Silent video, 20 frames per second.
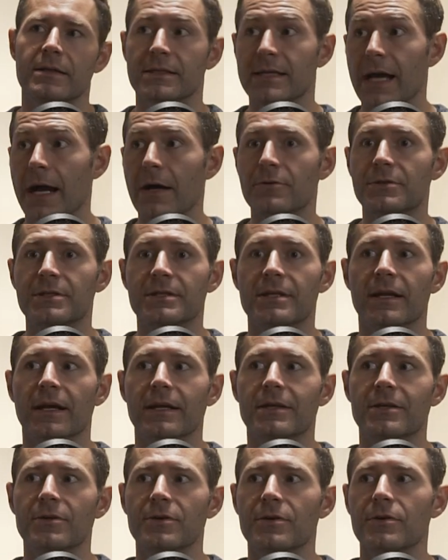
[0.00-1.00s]
house that
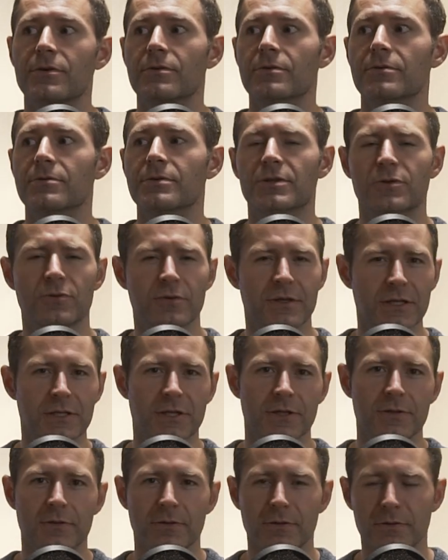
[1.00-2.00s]
I can use,
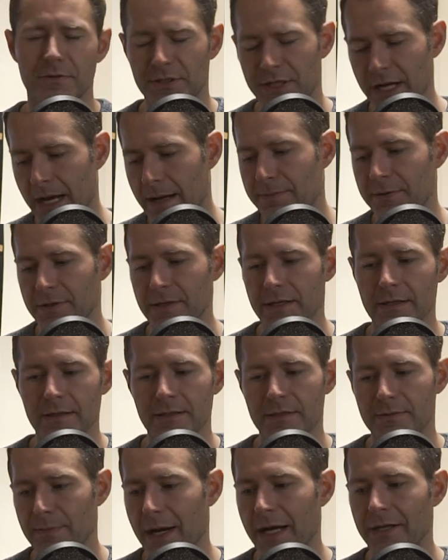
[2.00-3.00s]
traditional
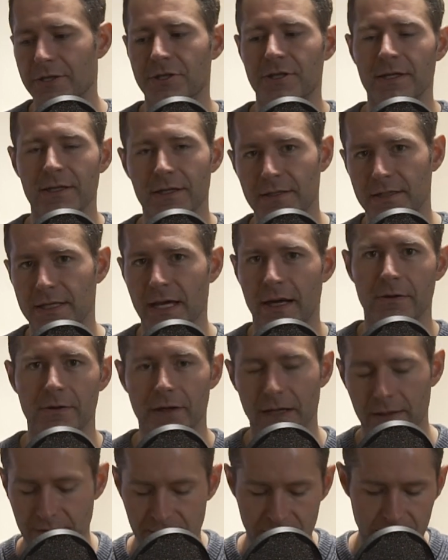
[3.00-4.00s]
Japanese machiya
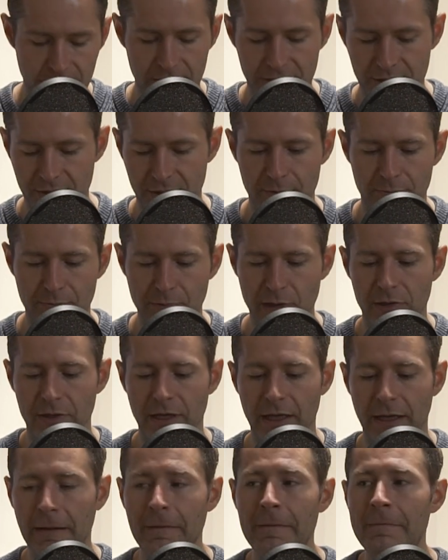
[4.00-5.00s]
townhouse, traditional
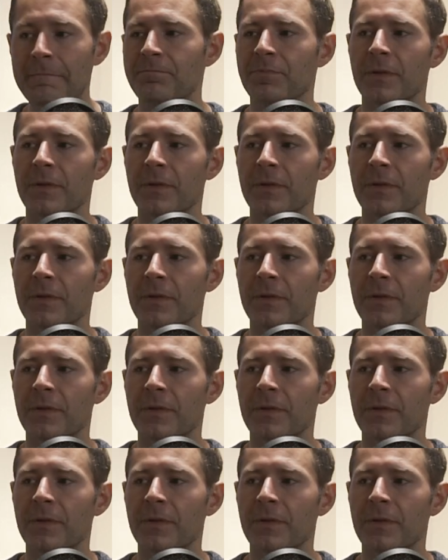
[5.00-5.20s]
building.